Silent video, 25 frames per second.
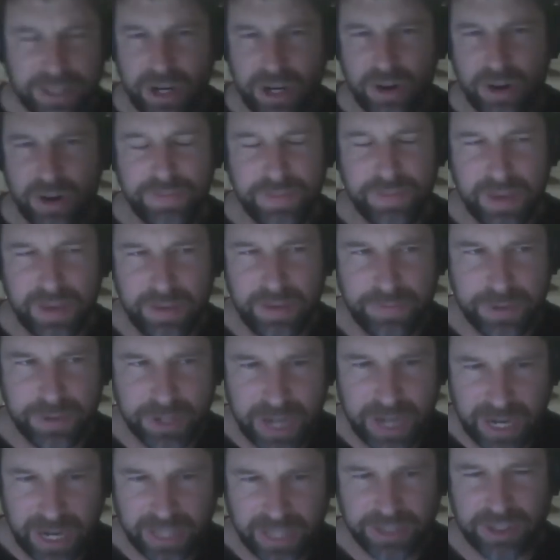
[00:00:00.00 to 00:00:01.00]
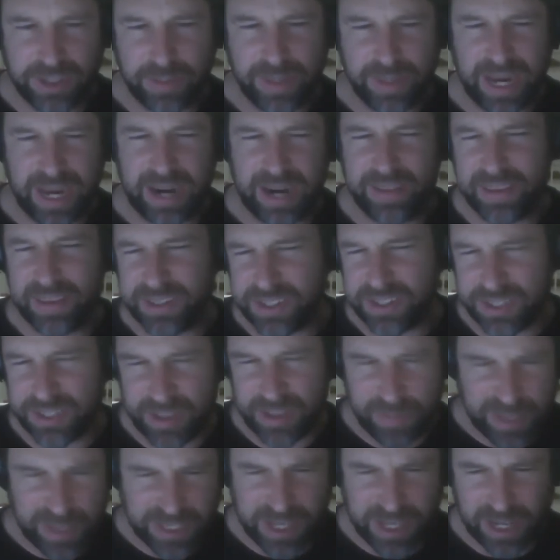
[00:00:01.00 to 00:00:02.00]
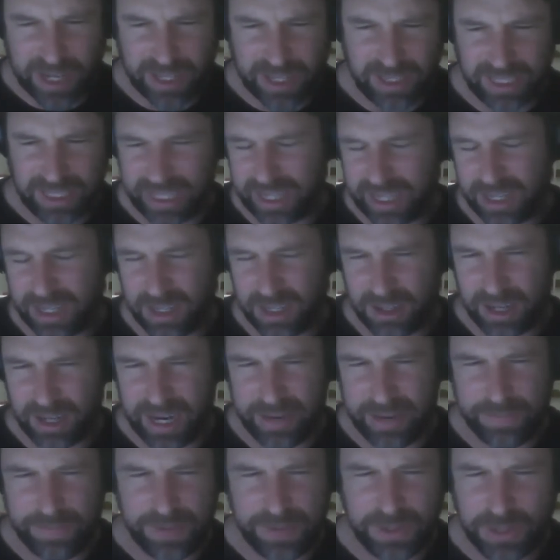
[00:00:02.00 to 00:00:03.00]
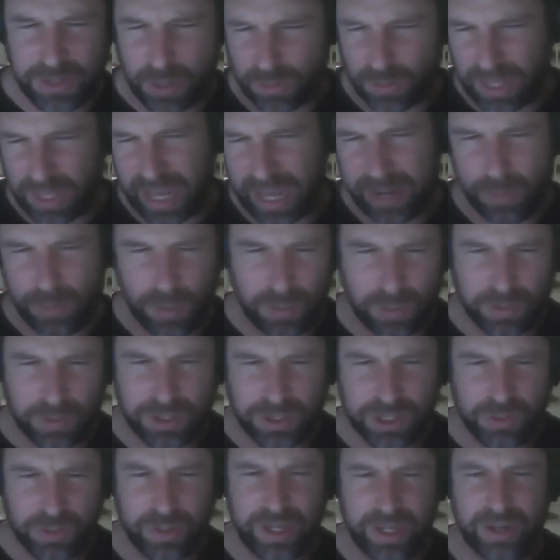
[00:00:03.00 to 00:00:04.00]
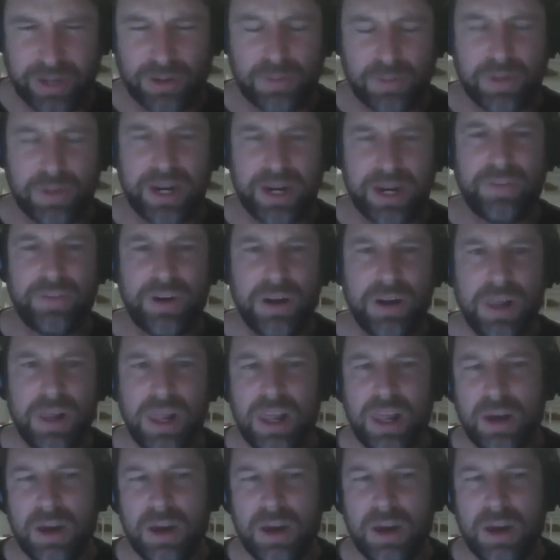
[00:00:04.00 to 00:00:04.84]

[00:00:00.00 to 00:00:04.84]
if, if you're getting something out of this, if something's not clear, if you don't like what we're doing or whatever,